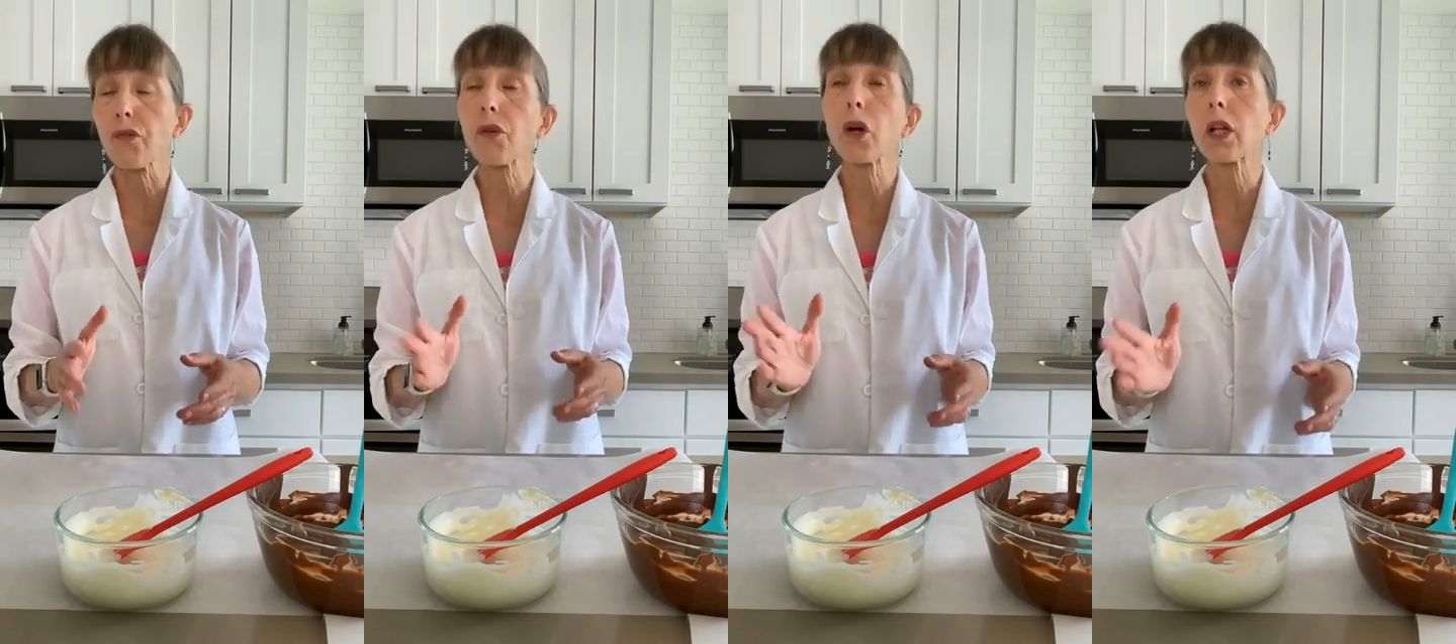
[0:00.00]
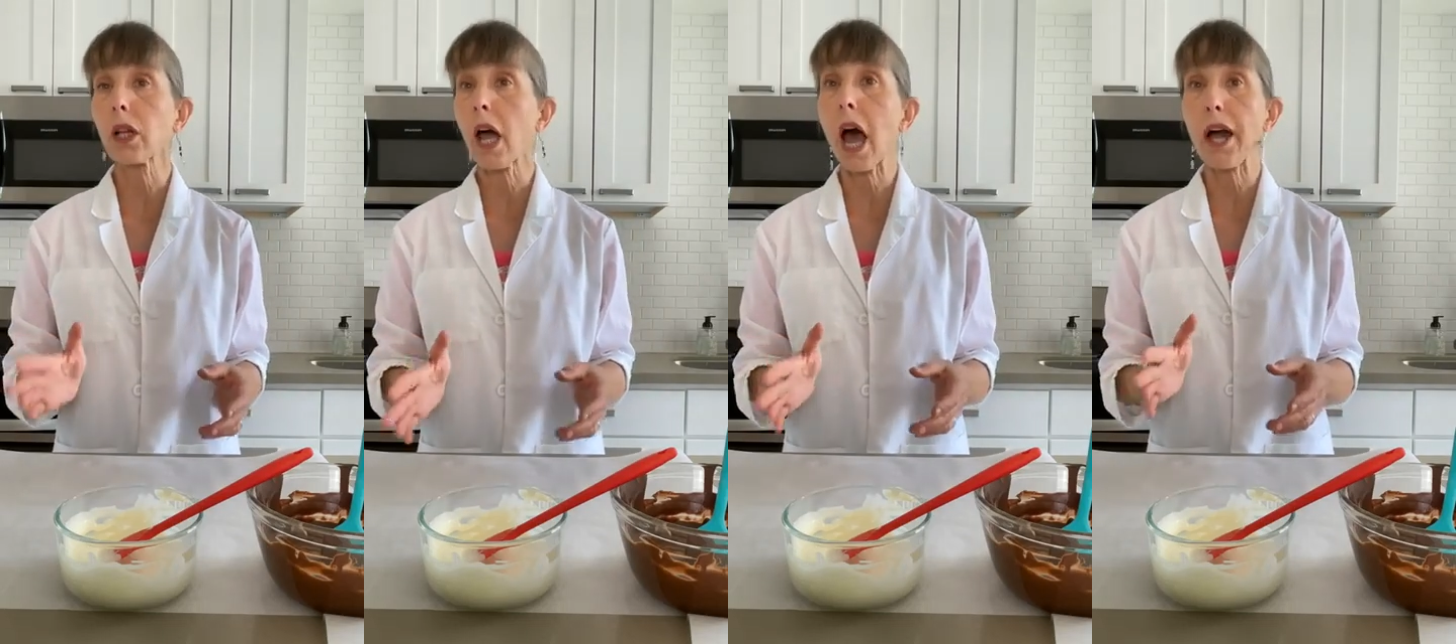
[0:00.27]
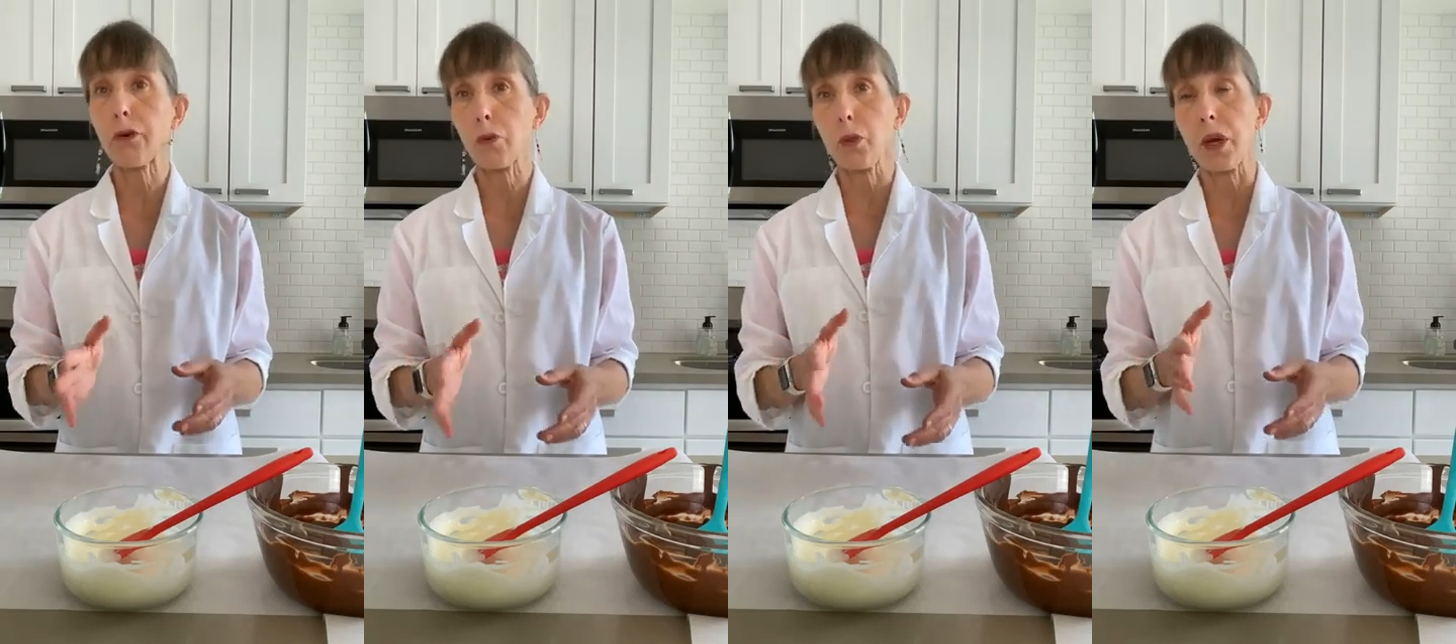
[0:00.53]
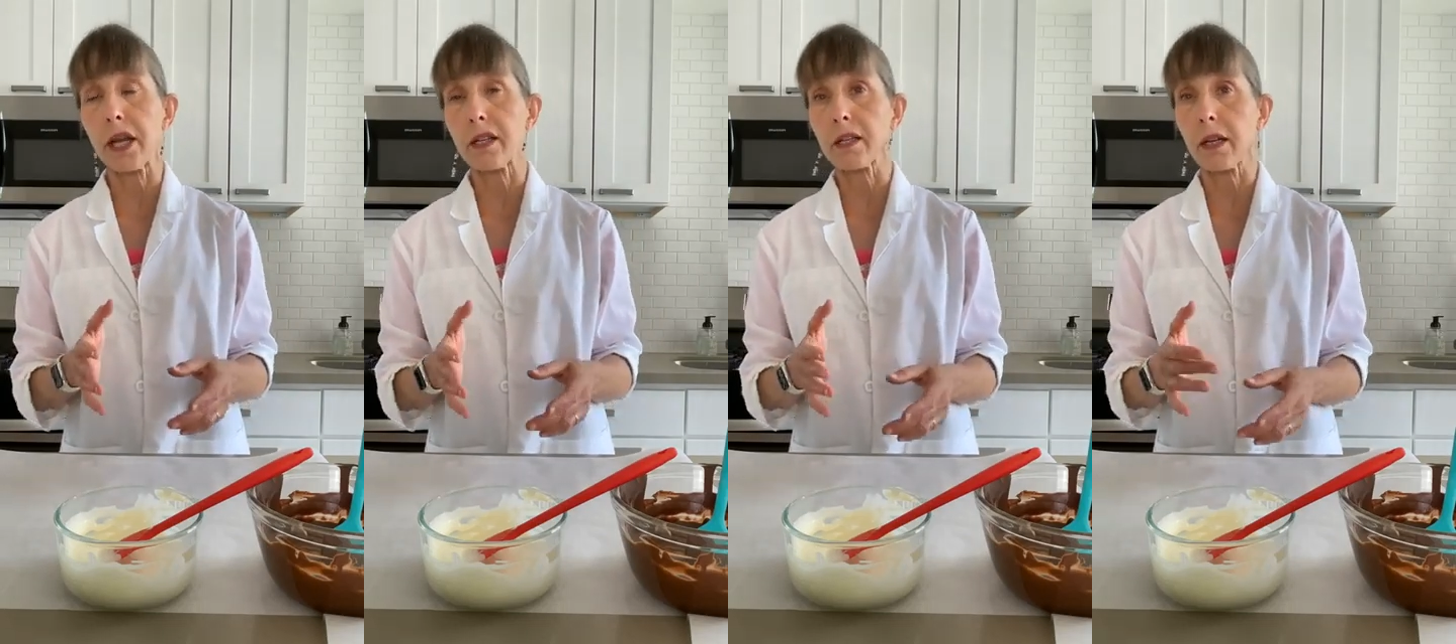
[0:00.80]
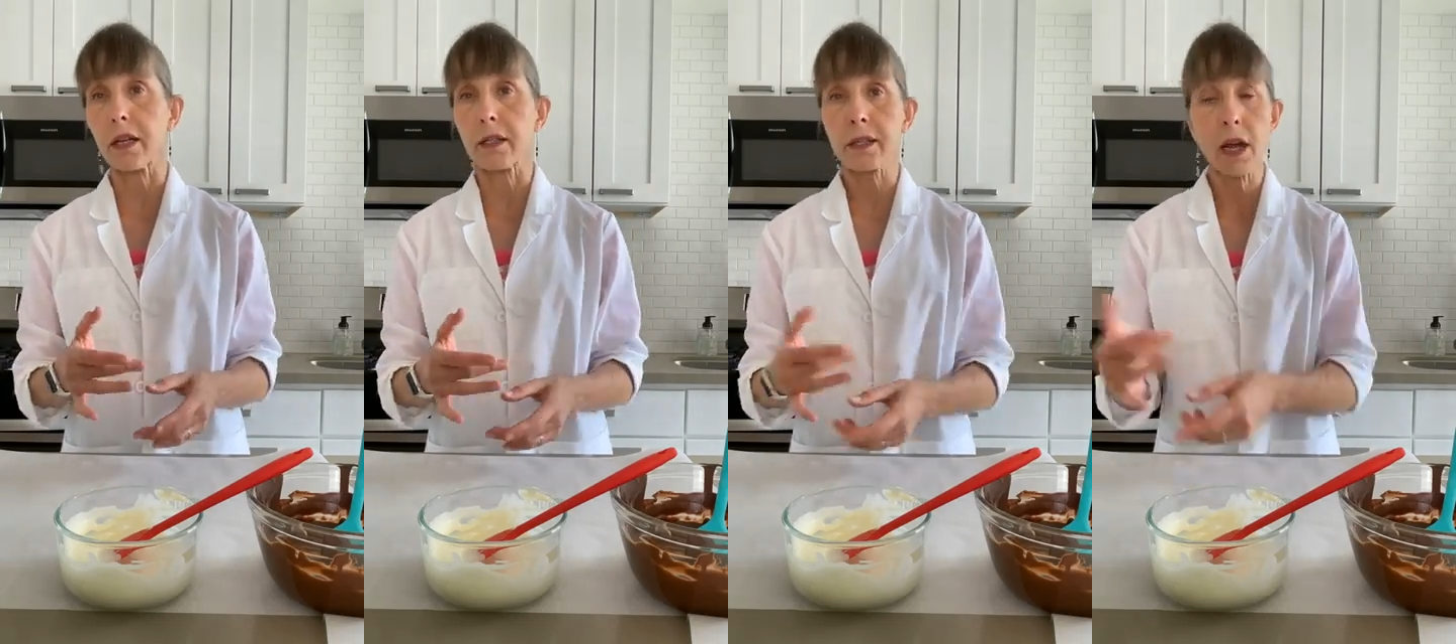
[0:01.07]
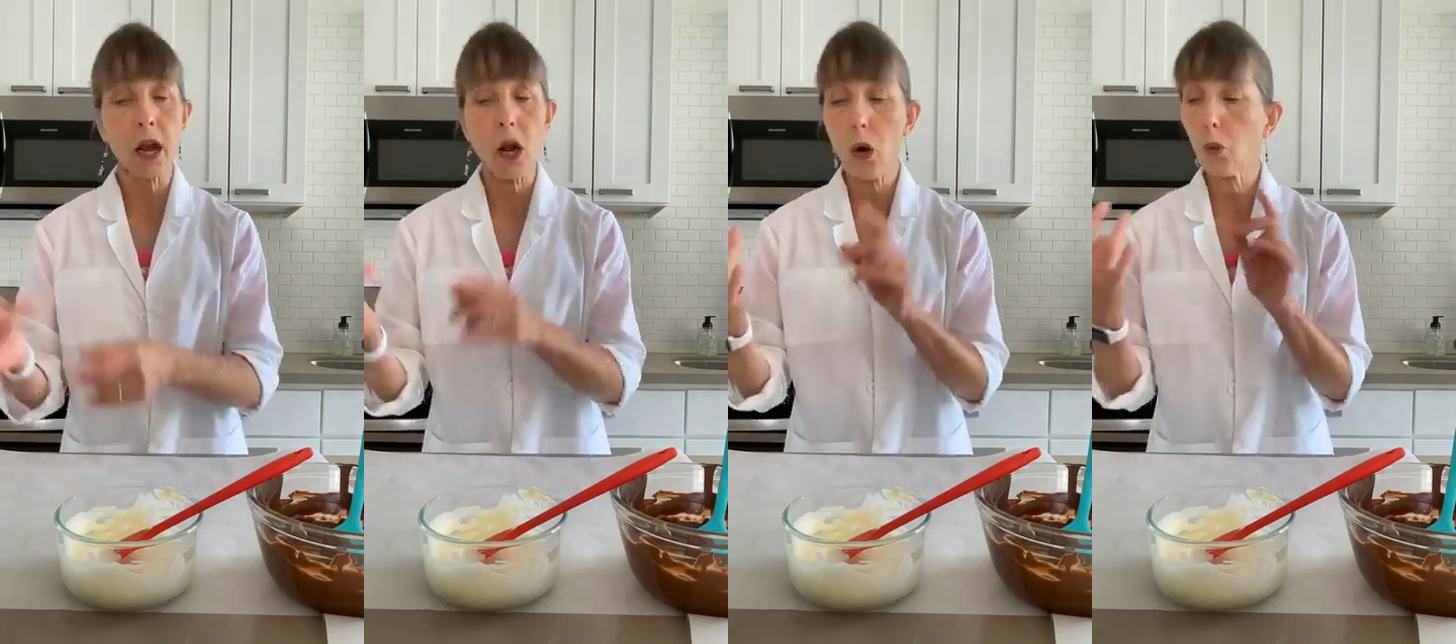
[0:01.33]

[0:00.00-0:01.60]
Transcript: for a lot of reasons.